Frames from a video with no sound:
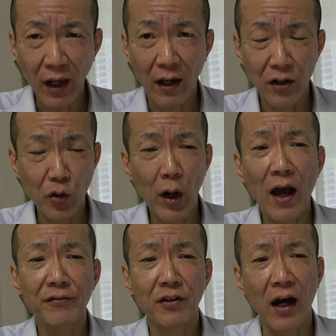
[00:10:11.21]
and you
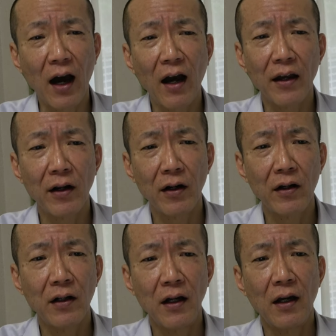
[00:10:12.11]
have to
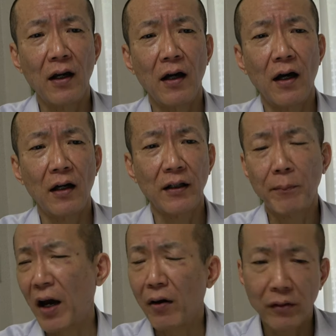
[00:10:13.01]
hire the
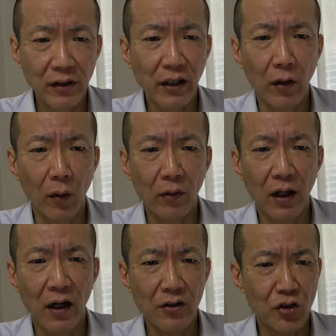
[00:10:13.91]
paralegal,
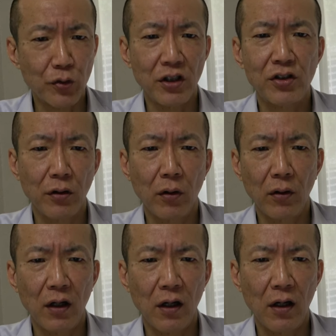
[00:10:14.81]

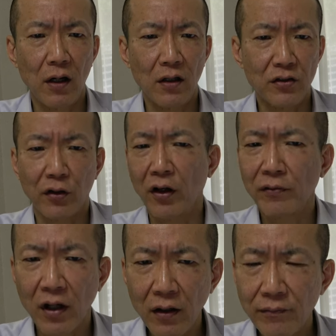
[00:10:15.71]
judicial
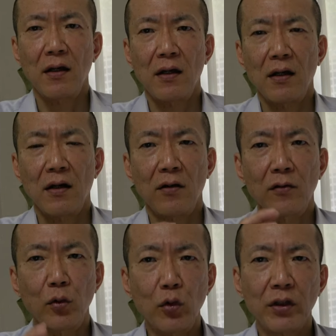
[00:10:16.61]
scrivener,
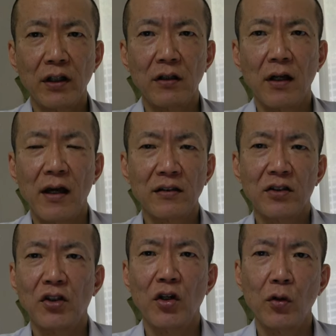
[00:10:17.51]
who can
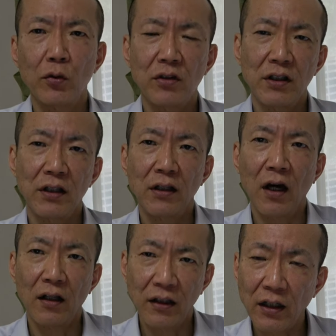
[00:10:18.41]
execute the
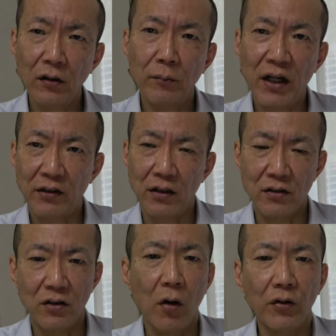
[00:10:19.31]
legal
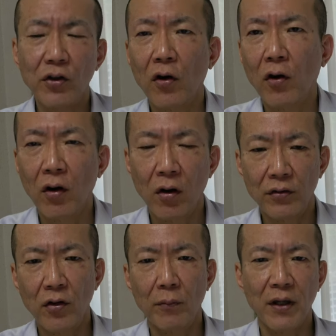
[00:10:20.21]
matters on
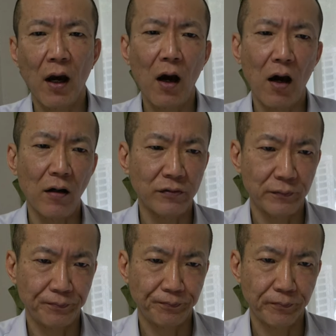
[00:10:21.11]
your behalf.
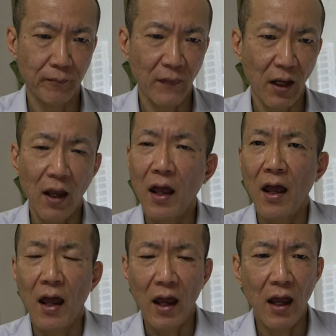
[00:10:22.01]

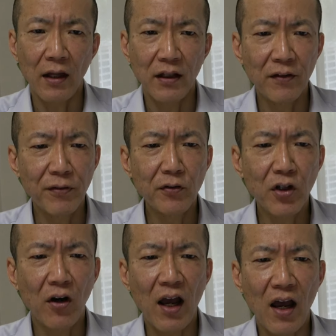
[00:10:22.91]
And if you
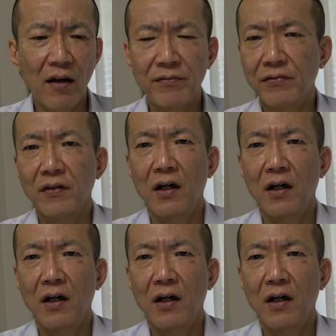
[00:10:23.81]
don't have